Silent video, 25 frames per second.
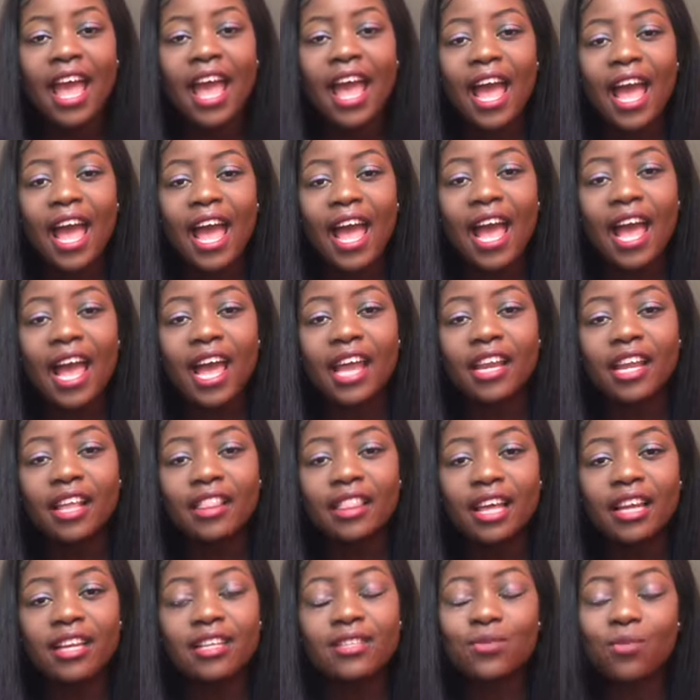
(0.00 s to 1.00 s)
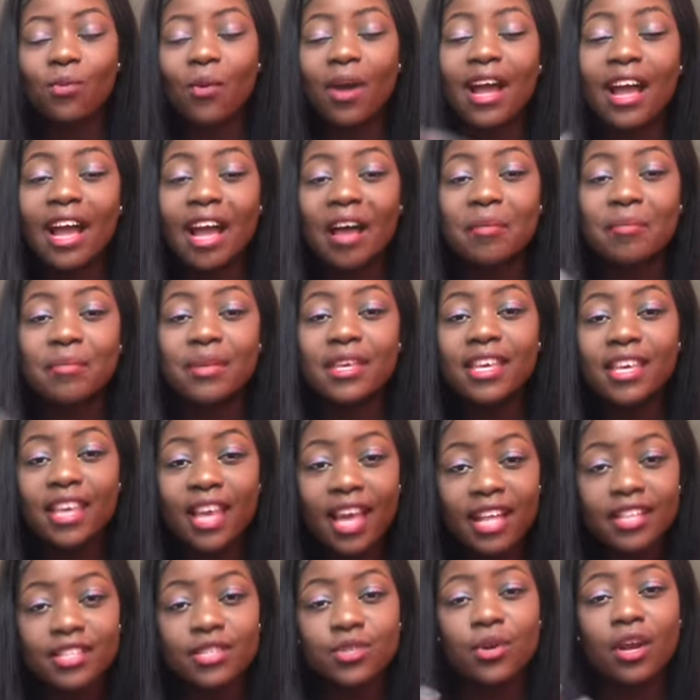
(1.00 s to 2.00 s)
And that is why I'm
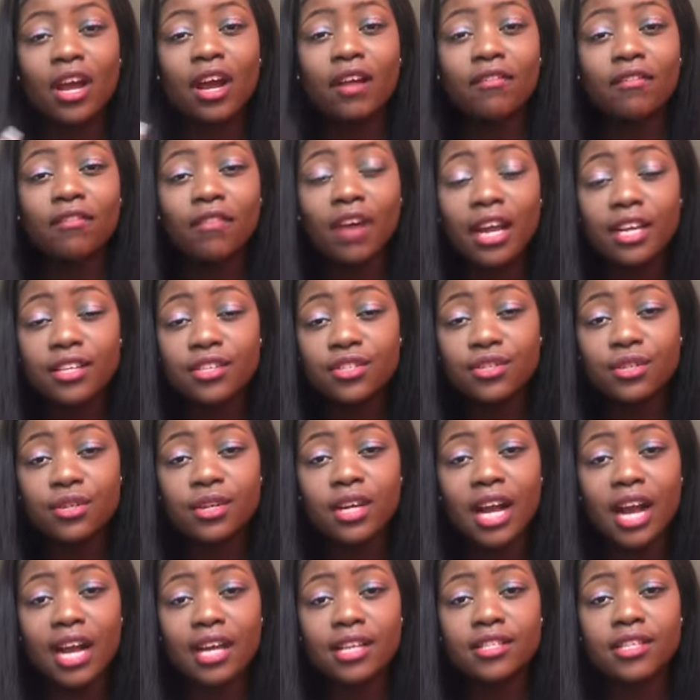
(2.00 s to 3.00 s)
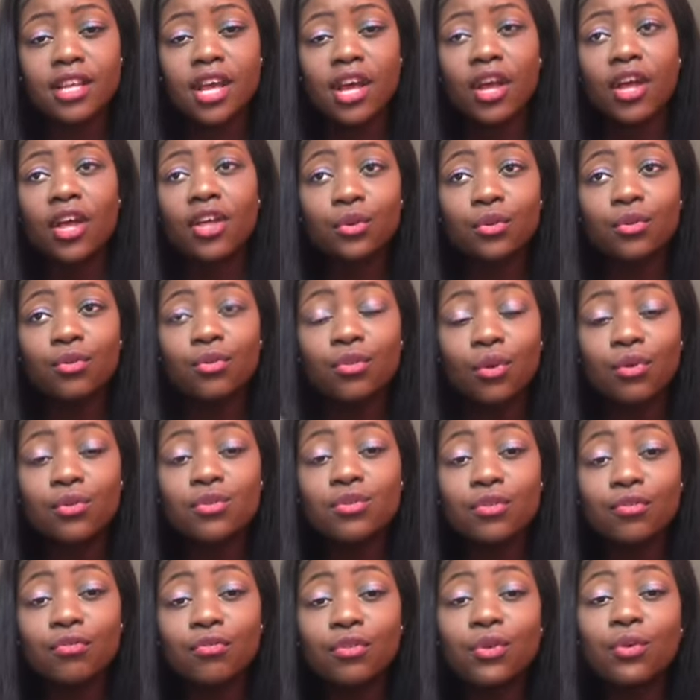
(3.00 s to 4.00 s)
here to advise you guys, those
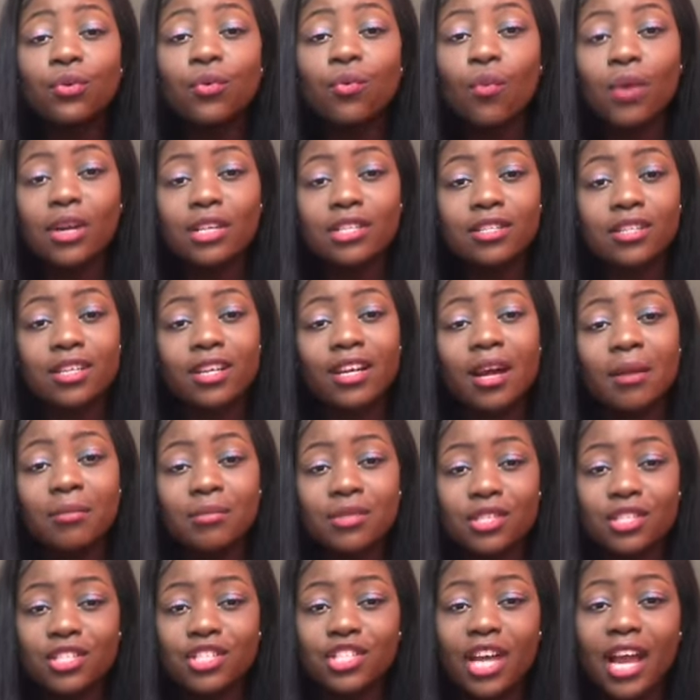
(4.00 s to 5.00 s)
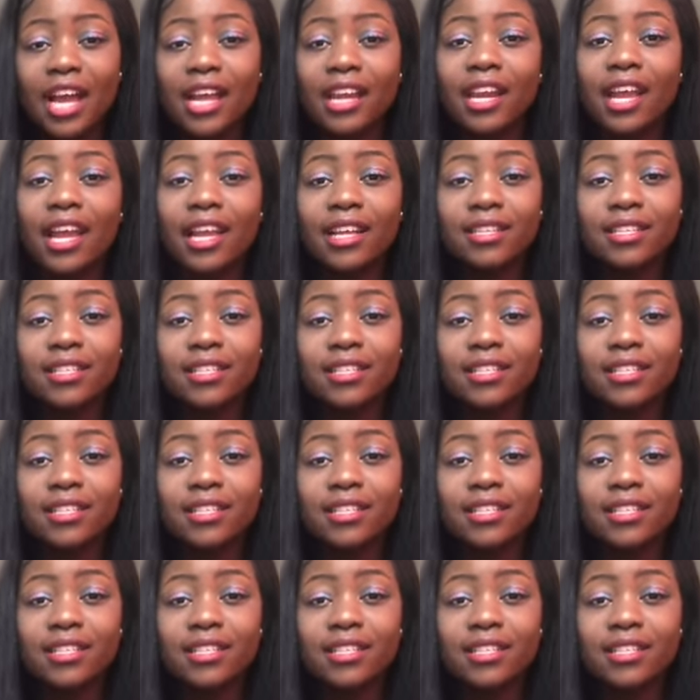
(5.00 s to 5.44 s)
of you who want to come to China and